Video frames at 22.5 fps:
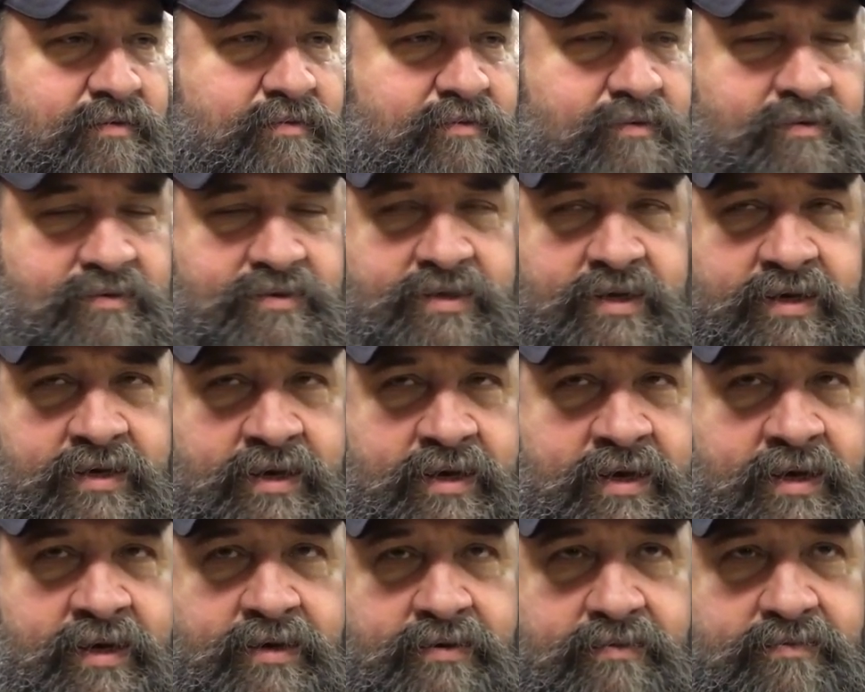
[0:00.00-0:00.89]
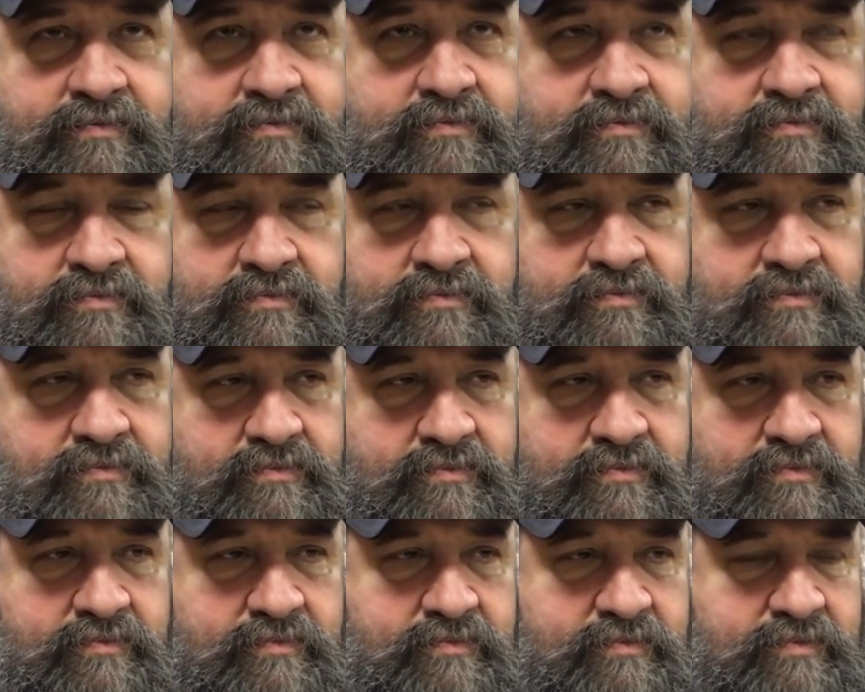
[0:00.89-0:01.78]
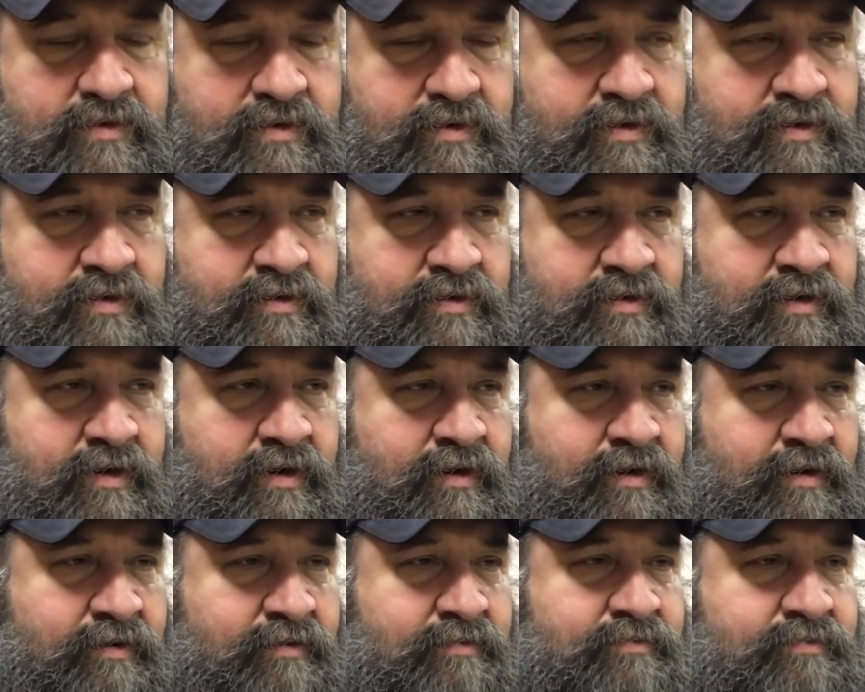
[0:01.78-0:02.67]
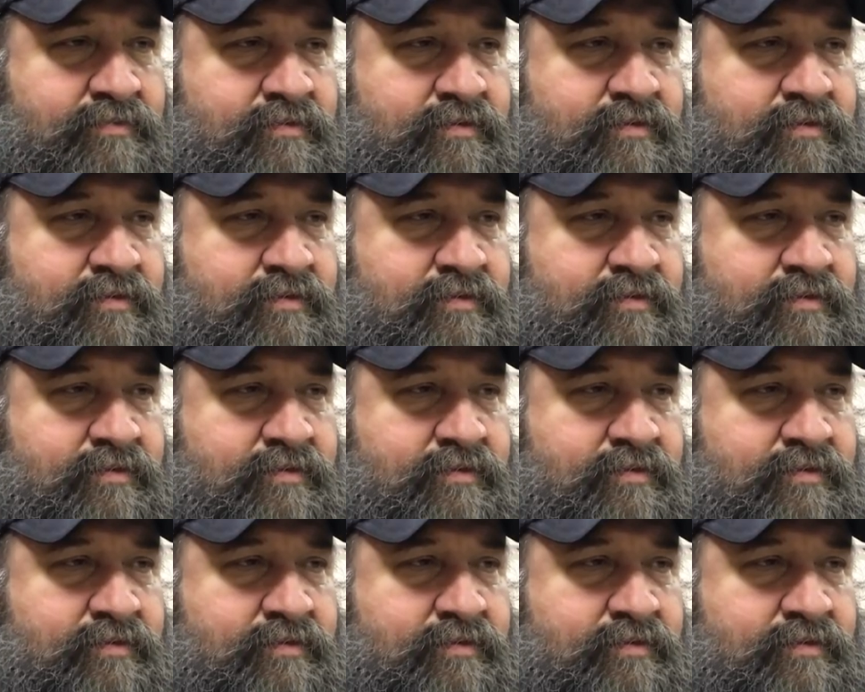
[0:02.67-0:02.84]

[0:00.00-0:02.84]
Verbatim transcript: Thursday night, and uh,